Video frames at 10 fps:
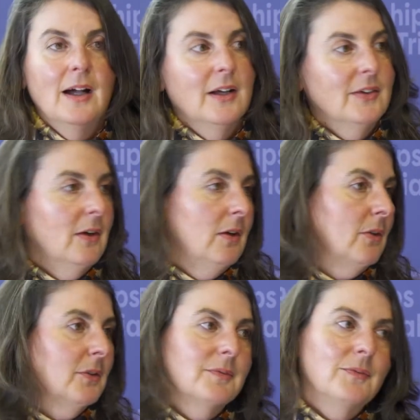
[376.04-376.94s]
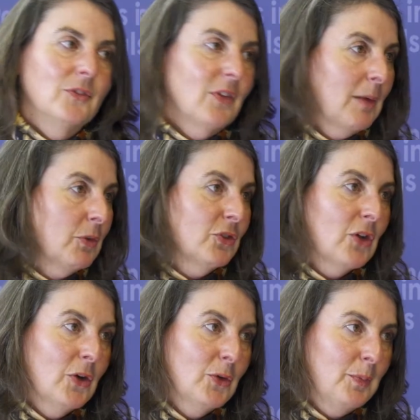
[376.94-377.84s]
And oh, they were
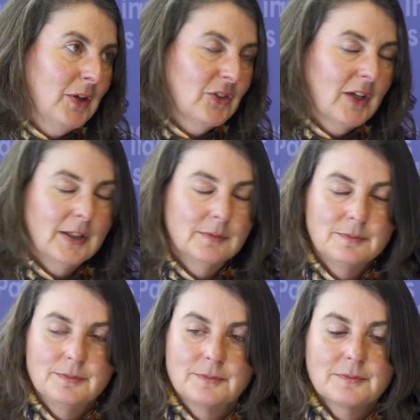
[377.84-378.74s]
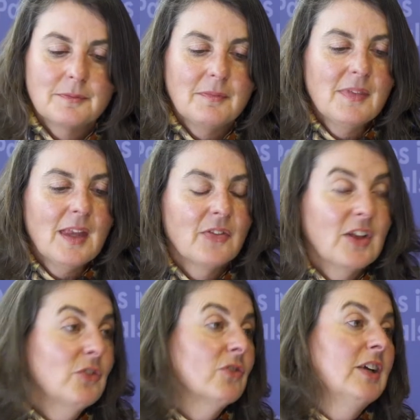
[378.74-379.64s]
so busy.
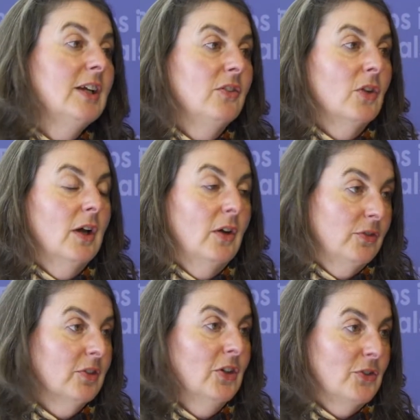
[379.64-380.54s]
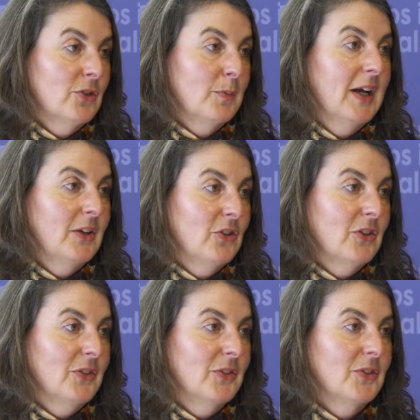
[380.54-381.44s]
They screened over 100
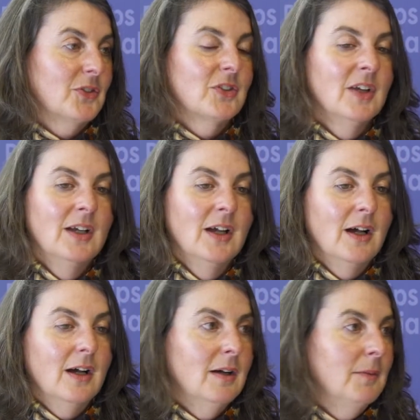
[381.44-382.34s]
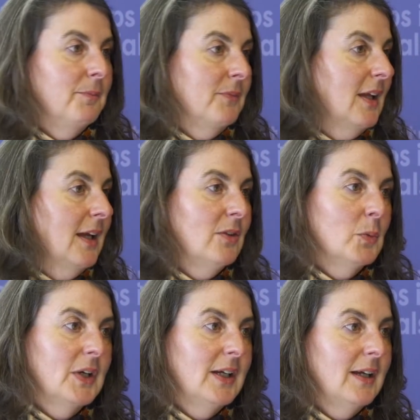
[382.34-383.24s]
patients in the
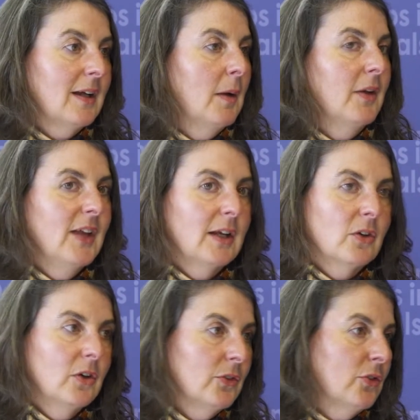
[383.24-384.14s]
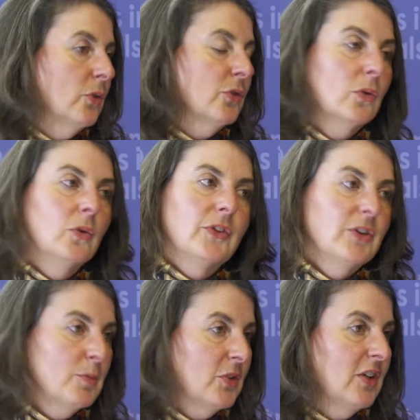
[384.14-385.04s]
week, and they'd got sourced all
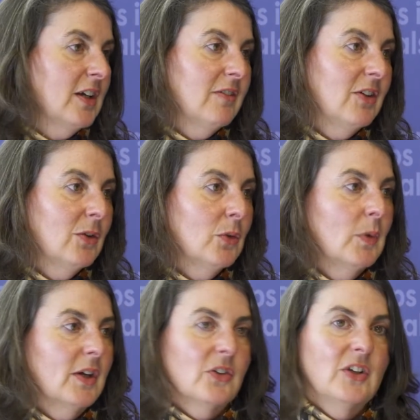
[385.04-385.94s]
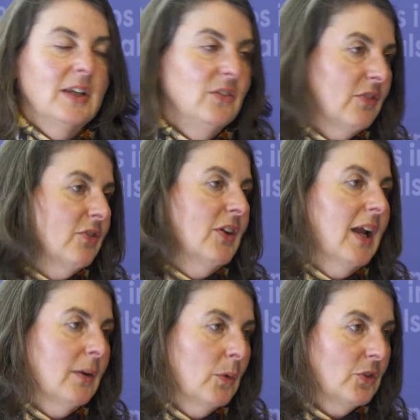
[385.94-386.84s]
this material. We got it in different
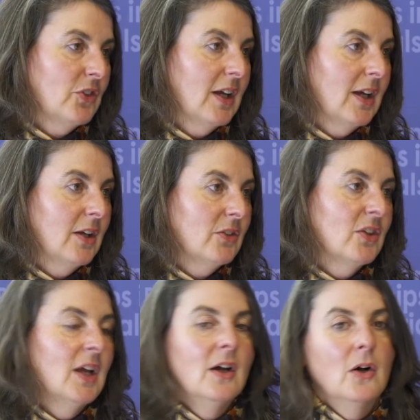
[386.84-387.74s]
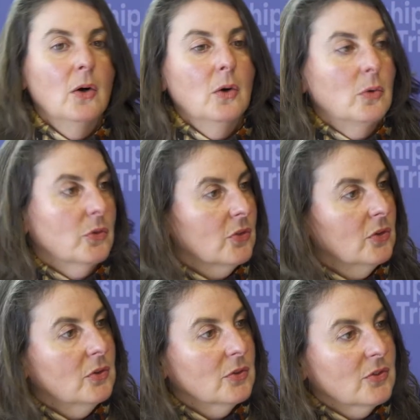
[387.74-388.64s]
languages, all
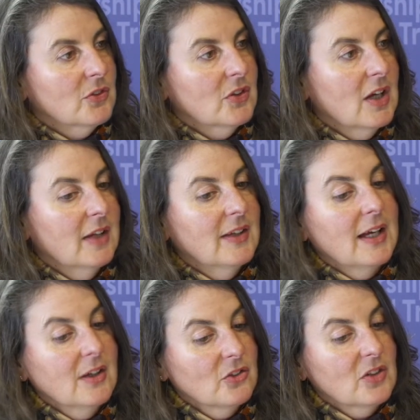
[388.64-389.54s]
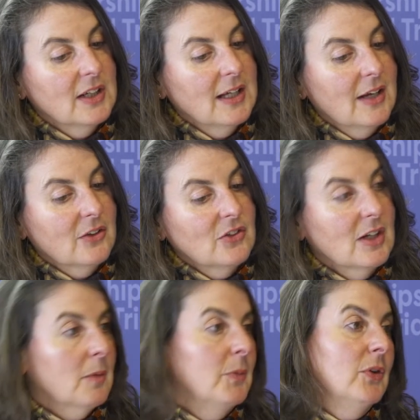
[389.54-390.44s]
sorts. And they actually had a
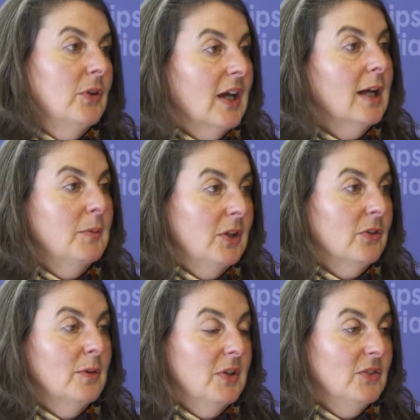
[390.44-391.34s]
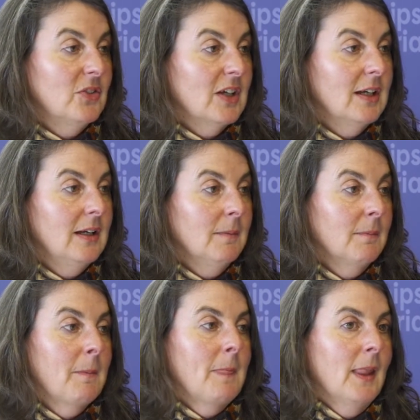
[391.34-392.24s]
gentleman who came in on the Monday
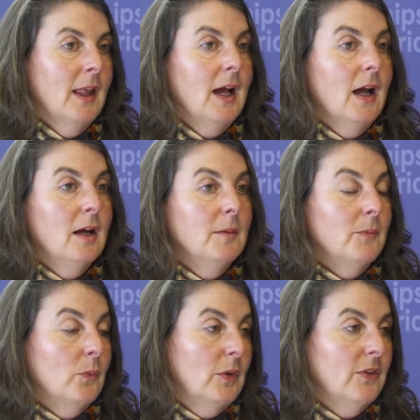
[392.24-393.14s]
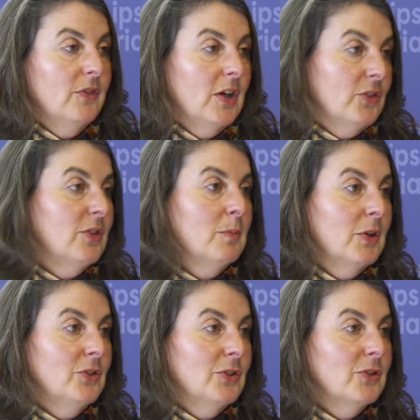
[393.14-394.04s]
with a fasting
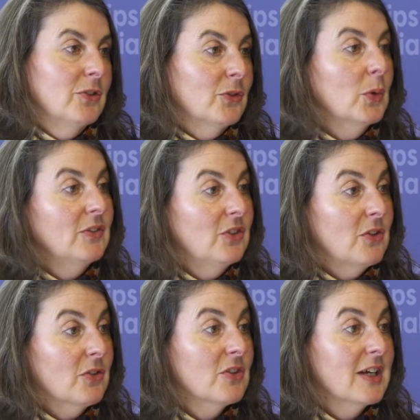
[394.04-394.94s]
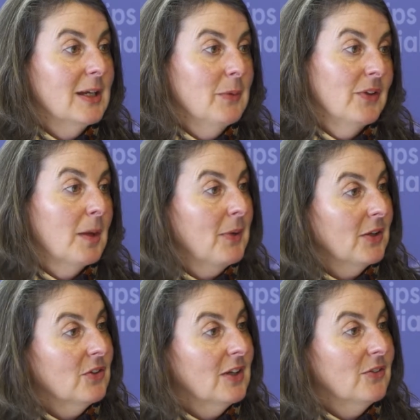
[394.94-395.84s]
blood sugar of 23 when they
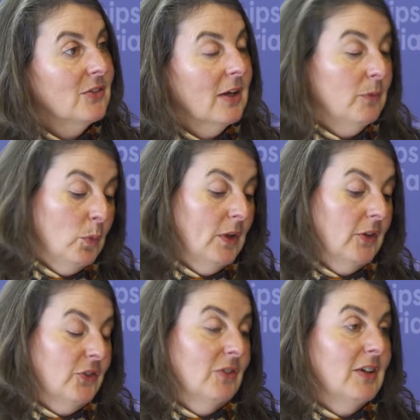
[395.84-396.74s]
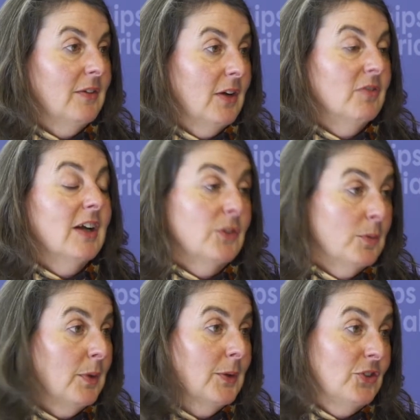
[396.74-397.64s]
picked his, a
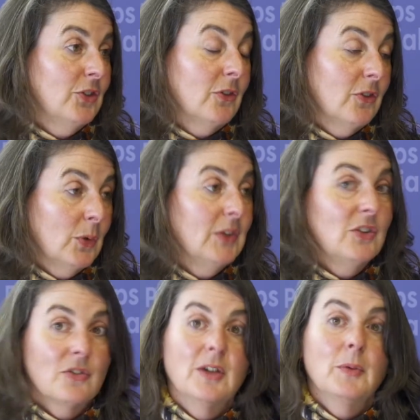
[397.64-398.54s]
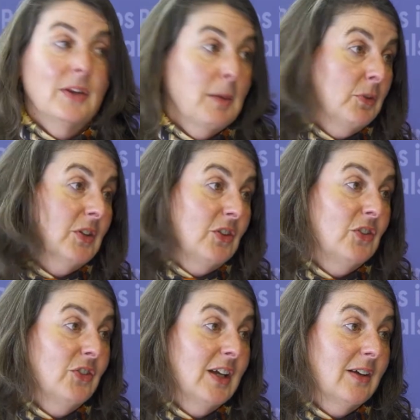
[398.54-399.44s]
random blood sugar of 23 when they pricked
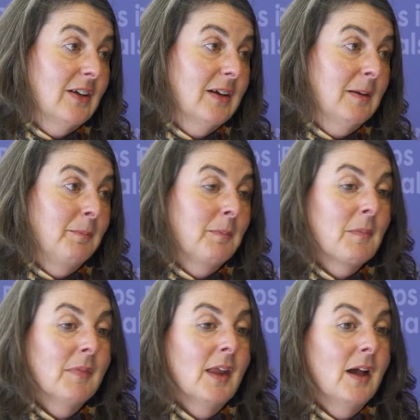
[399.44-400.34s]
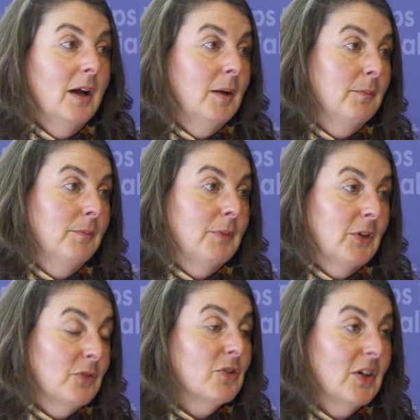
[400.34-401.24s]
his finger. Wow, by
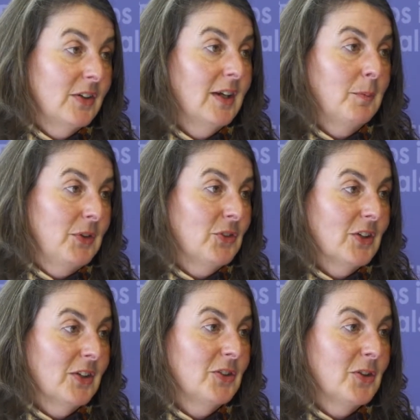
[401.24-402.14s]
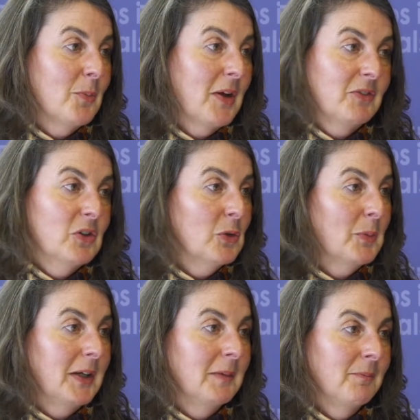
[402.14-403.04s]
the Friday he'd been started on
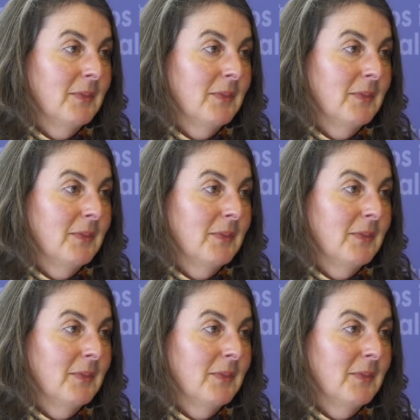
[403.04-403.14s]
metformin.